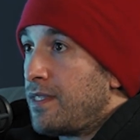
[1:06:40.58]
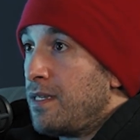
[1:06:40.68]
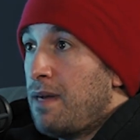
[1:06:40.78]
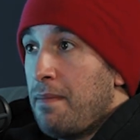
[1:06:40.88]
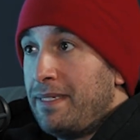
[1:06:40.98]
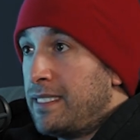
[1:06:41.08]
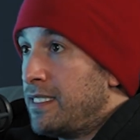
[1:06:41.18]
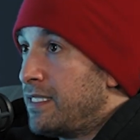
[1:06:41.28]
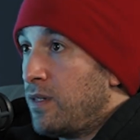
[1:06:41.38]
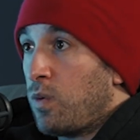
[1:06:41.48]
My business
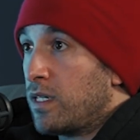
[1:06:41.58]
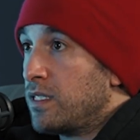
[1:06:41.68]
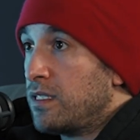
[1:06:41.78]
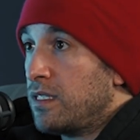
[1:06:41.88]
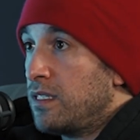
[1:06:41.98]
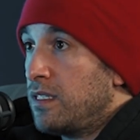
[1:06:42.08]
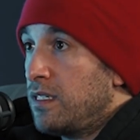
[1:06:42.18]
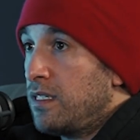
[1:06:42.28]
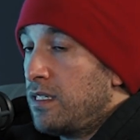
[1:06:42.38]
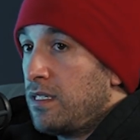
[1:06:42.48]
did worse.
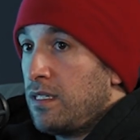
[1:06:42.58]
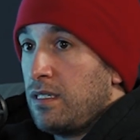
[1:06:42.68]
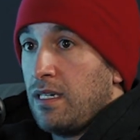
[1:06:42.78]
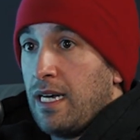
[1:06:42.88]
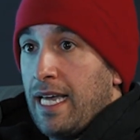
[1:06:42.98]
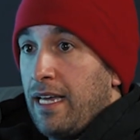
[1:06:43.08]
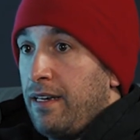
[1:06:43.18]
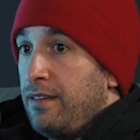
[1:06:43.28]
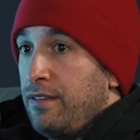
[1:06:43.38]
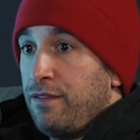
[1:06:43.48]
I had
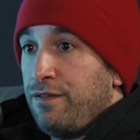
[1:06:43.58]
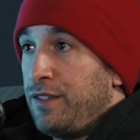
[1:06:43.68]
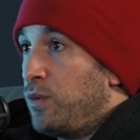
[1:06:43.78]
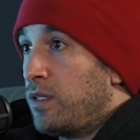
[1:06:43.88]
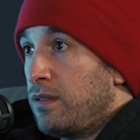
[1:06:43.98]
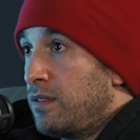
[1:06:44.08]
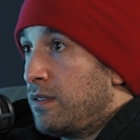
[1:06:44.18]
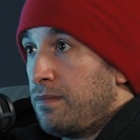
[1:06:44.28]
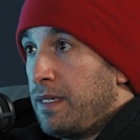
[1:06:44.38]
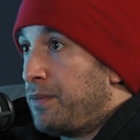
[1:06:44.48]
fewer
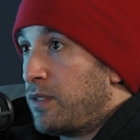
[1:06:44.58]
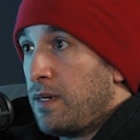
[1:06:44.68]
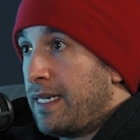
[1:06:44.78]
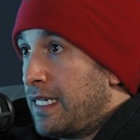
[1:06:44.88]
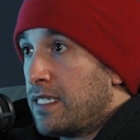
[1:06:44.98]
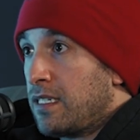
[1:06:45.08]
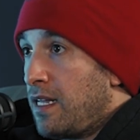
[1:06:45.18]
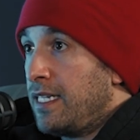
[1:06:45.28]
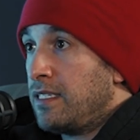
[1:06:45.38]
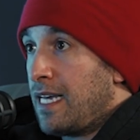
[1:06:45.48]
people coming in as
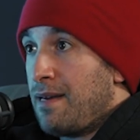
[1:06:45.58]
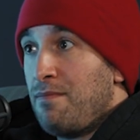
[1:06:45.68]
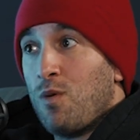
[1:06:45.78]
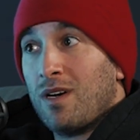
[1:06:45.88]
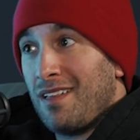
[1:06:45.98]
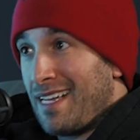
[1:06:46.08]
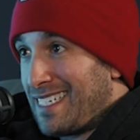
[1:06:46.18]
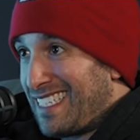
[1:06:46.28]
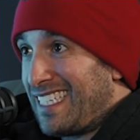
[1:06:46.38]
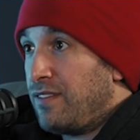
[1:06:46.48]
clients. I had more clients
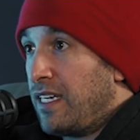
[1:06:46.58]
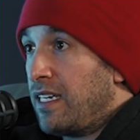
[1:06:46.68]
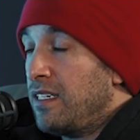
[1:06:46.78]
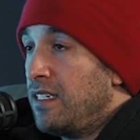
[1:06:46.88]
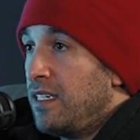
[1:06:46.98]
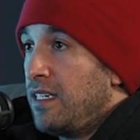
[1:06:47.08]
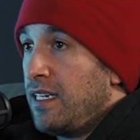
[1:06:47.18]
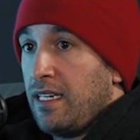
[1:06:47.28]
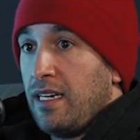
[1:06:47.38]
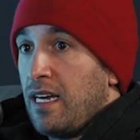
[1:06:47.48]
leaving,
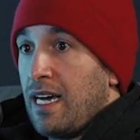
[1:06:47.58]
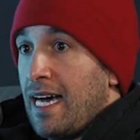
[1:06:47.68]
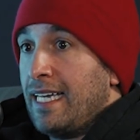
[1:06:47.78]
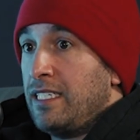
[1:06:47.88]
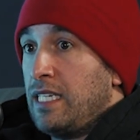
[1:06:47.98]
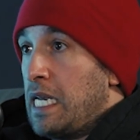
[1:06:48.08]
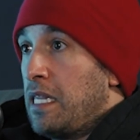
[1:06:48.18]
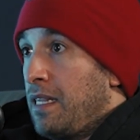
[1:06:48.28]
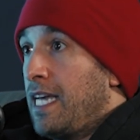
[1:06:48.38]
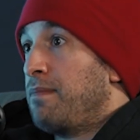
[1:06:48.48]
and I
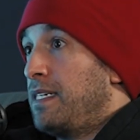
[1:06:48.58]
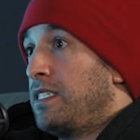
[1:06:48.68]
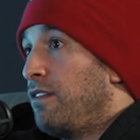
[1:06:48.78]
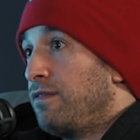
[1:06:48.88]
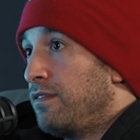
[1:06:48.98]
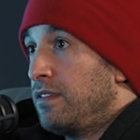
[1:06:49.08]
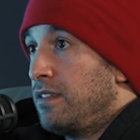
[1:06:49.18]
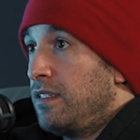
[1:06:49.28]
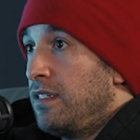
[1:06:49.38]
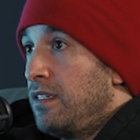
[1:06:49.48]
didn't like myself.
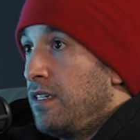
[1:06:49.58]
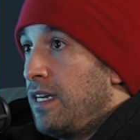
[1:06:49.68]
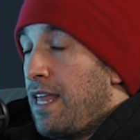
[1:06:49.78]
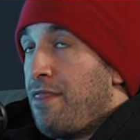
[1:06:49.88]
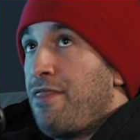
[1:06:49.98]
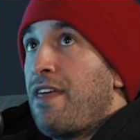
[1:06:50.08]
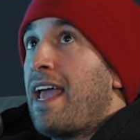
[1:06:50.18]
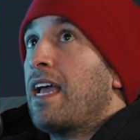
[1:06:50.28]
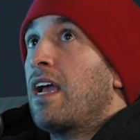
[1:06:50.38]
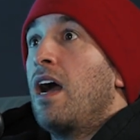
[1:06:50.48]
And
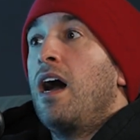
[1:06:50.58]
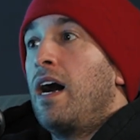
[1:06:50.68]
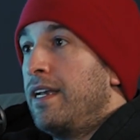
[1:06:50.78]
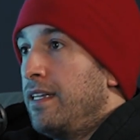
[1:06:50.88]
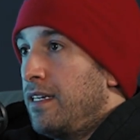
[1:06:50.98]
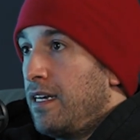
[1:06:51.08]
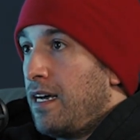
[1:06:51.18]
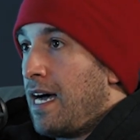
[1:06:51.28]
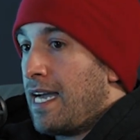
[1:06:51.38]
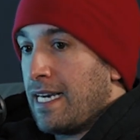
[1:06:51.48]
thank God
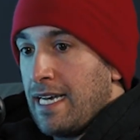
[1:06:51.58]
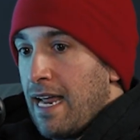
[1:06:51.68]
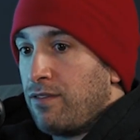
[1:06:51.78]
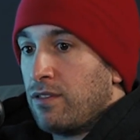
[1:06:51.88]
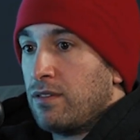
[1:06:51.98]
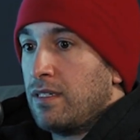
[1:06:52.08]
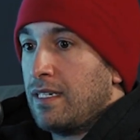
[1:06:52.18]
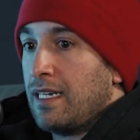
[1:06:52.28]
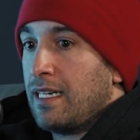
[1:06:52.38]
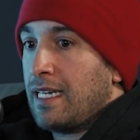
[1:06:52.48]
I never
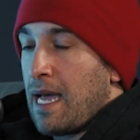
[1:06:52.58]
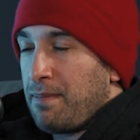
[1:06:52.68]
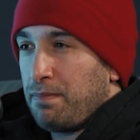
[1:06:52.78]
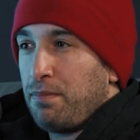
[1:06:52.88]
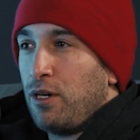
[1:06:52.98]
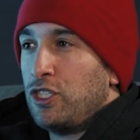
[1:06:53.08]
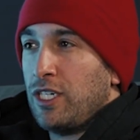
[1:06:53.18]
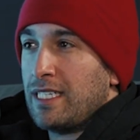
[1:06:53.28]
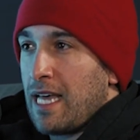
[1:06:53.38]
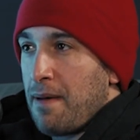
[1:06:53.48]
kept
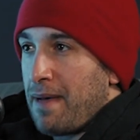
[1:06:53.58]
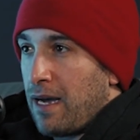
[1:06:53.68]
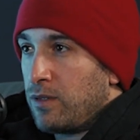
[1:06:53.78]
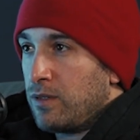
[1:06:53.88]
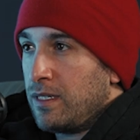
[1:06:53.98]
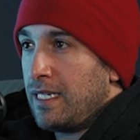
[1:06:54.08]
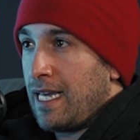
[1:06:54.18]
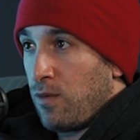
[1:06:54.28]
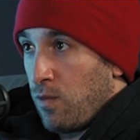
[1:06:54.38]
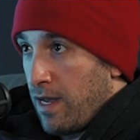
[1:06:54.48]
pushing that boundary
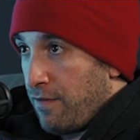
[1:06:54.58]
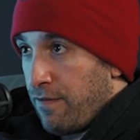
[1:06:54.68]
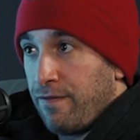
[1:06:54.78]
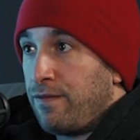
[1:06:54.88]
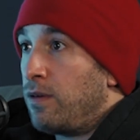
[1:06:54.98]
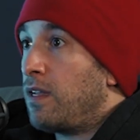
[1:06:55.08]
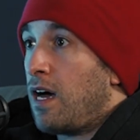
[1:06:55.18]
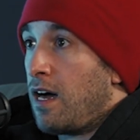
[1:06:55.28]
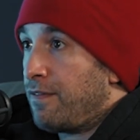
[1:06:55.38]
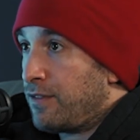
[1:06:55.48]
and went full
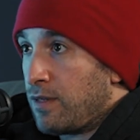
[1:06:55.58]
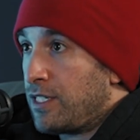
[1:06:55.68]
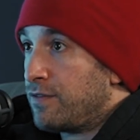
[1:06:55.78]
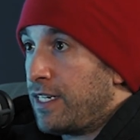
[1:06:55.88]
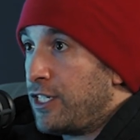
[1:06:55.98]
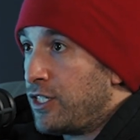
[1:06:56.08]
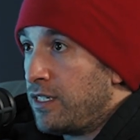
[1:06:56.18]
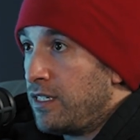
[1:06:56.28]
off the reservation.